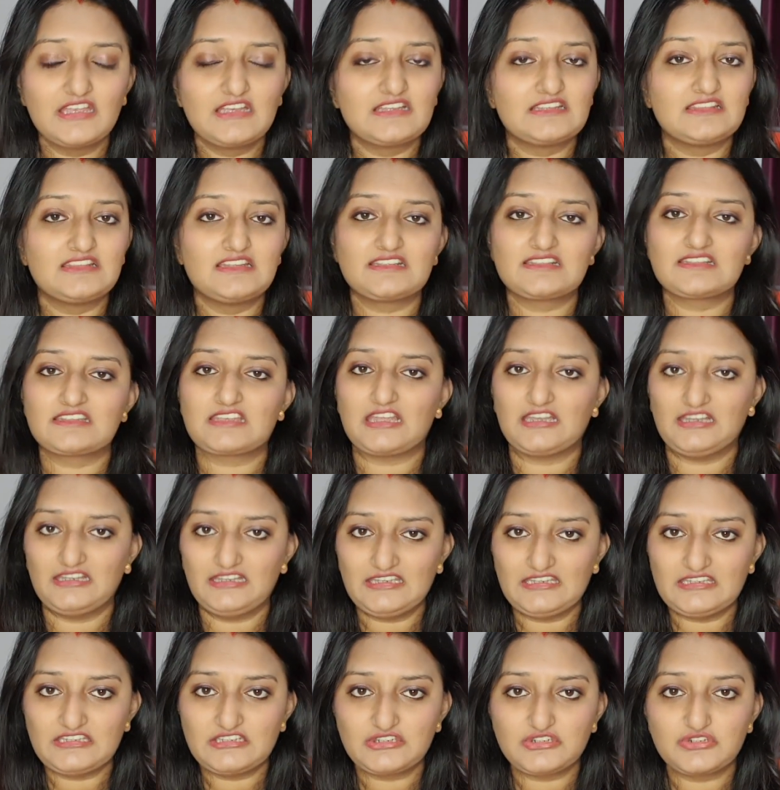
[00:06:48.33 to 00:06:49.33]
This can
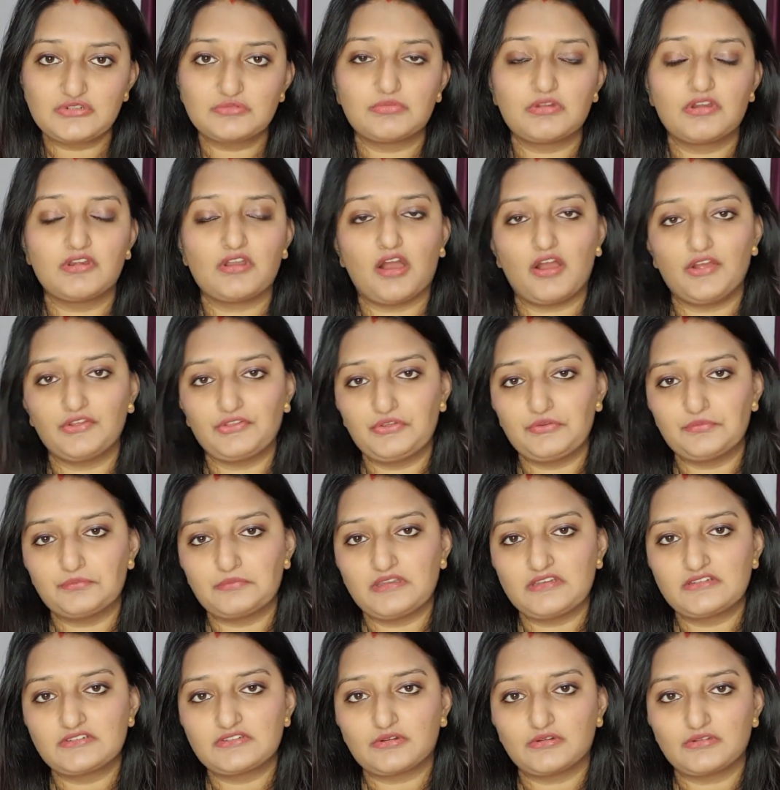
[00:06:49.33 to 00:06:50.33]
lead into an
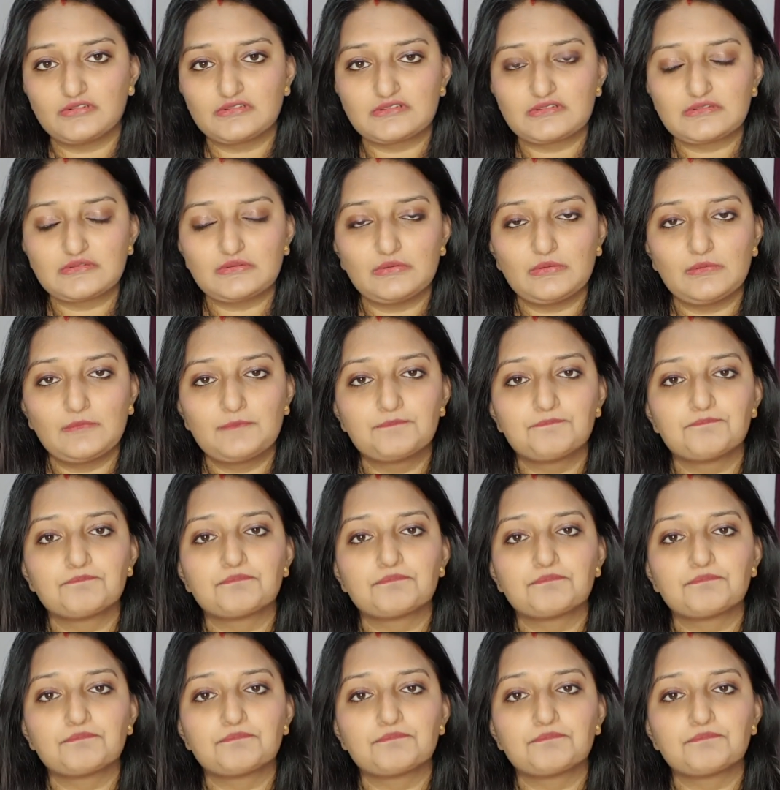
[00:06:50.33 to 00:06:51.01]
argument also.